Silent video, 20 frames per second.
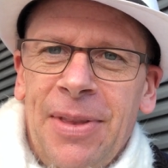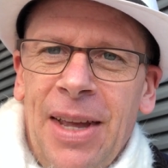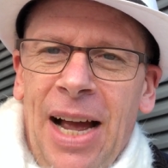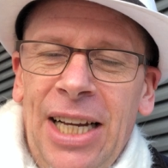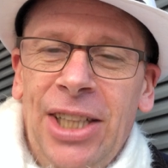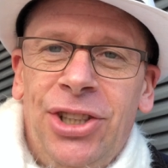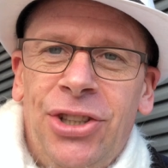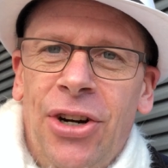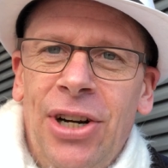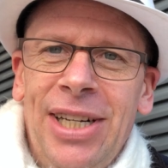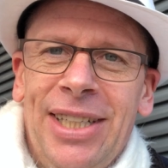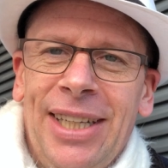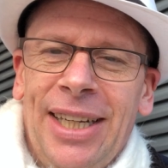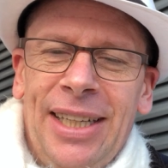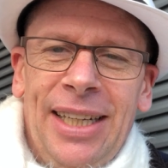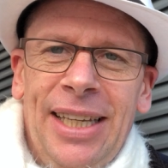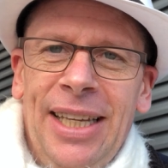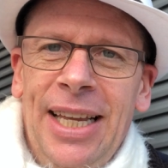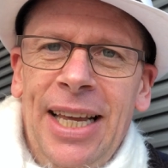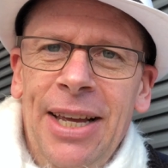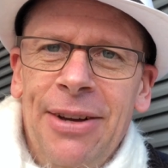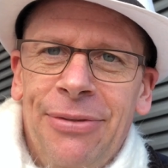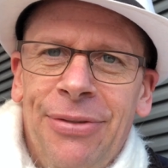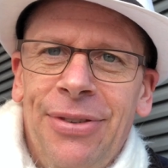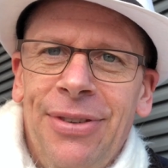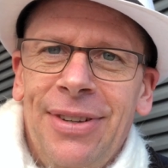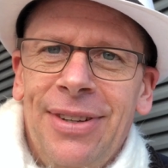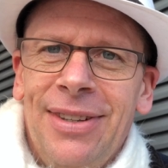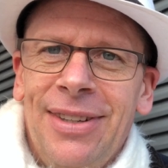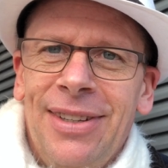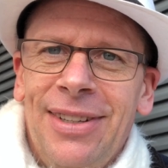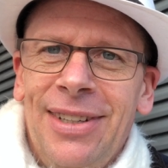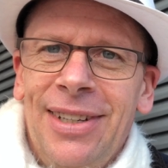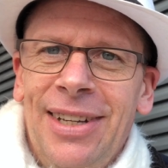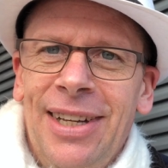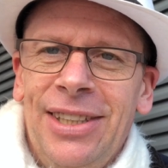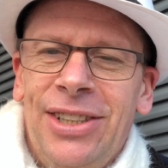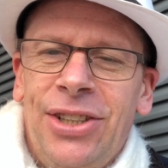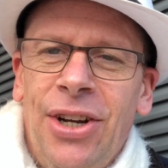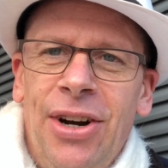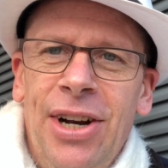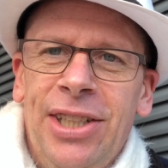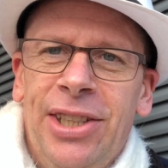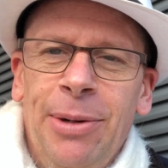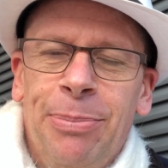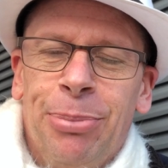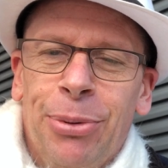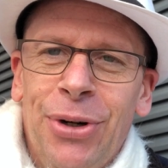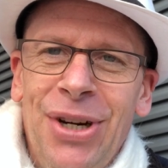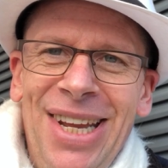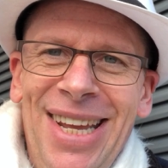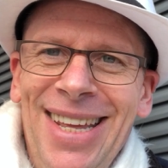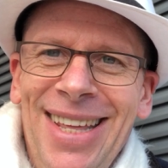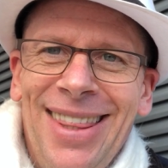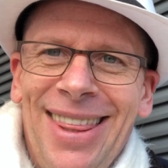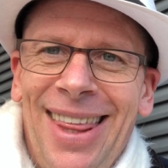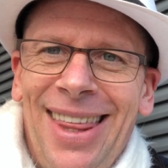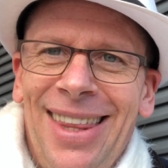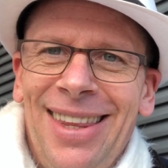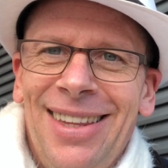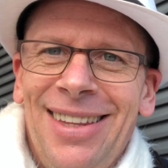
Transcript: I started to live. I started to breathe.